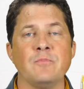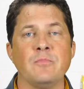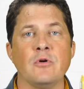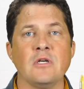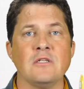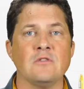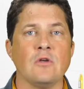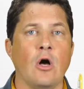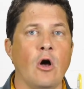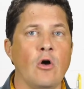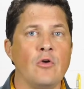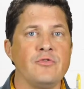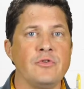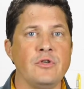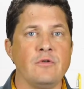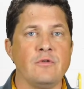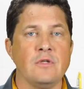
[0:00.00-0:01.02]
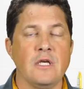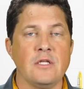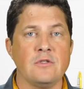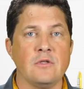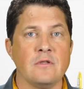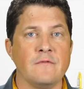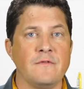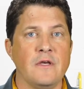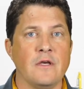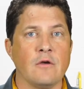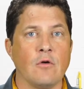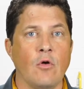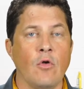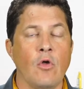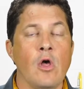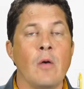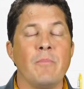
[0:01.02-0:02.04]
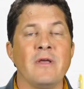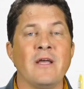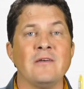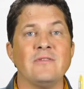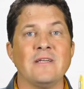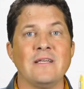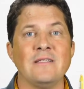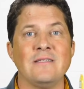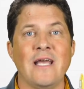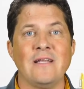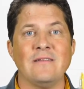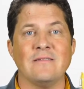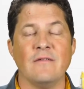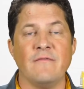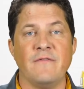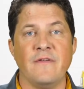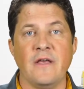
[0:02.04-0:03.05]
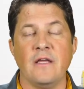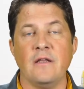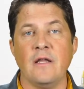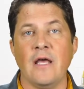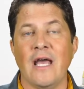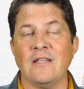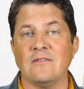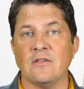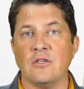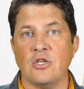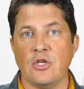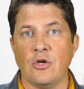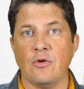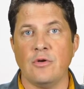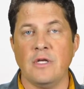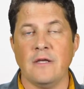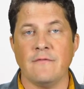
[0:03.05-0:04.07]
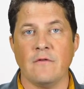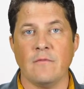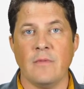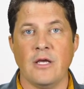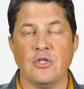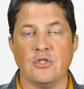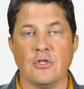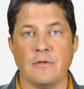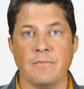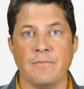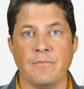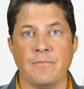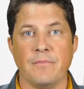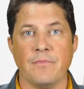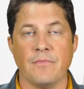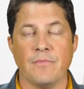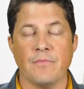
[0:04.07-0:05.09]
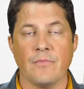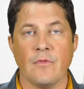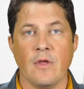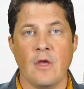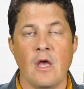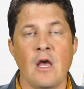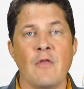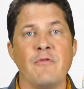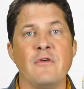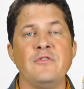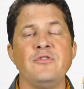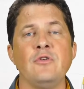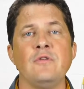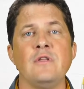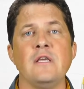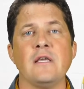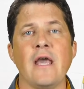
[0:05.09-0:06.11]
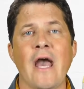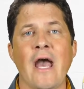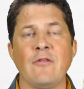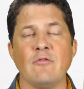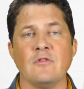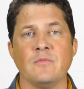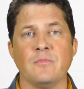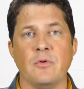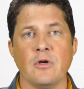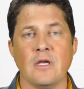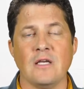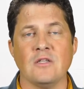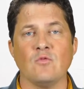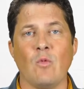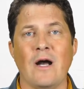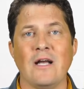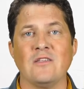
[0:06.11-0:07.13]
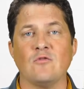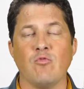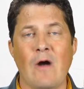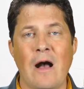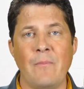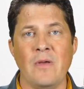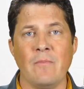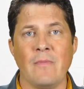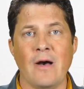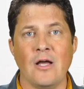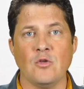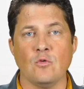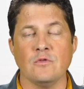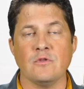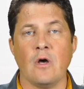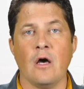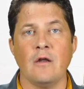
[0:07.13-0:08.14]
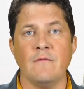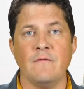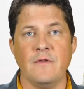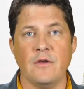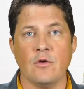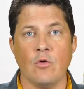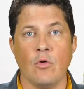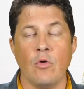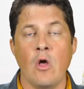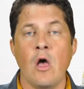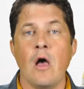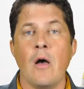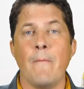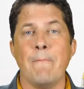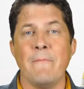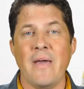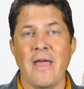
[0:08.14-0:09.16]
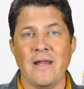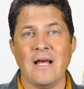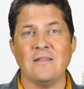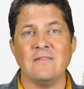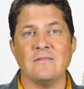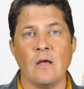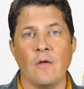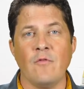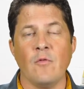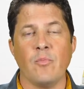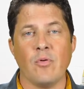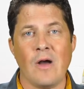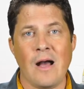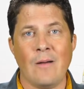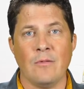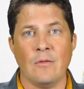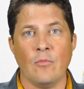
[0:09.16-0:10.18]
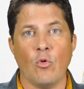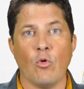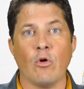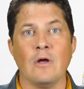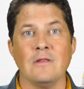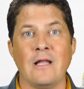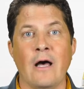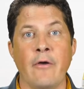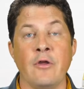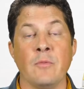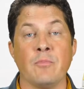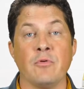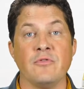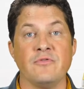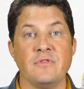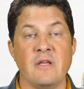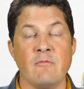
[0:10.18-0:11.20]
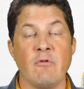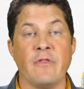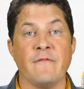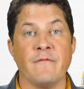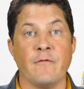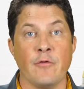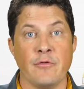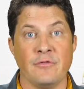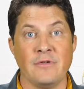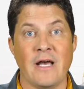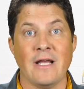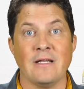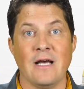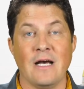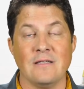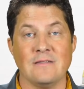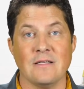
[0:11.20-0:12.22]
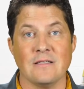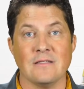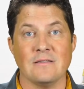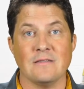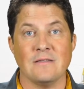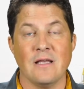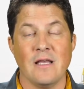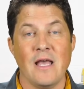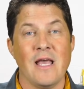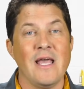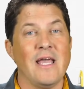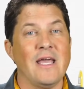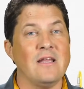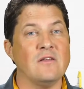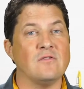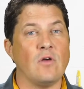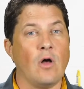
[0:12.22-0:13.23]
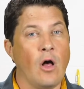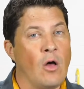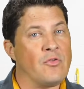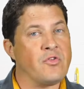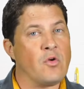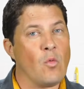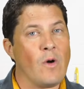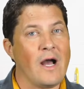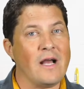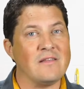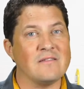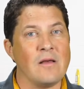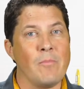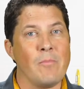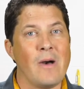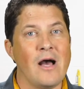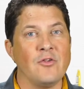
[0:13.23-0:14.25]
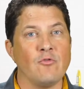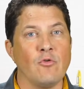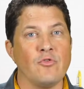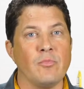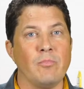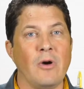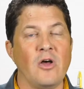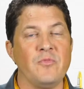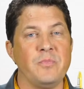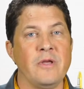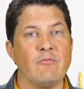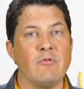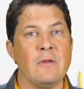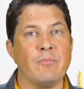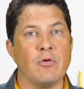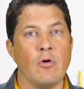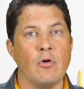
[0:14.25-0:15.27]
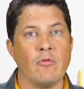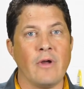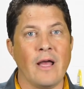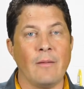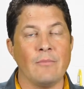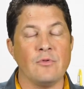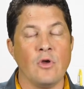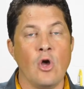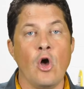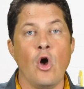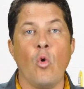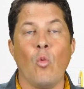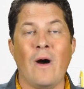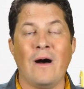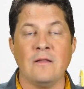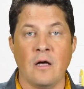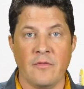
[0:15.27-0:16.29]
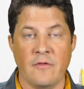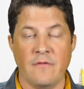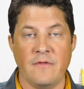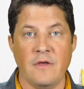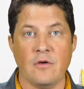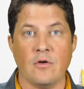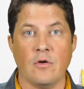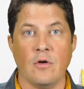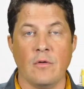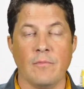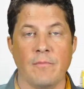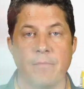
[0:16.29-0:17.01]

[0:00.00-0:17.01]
book is also unique to the vehicle because it contains the VIN and security information. This unique address book is why swapping modules on a vehicle may not solve a problem or allow you to proceed with further diagnostics. It is also why some modules must be reprogrammed while on the vehicle.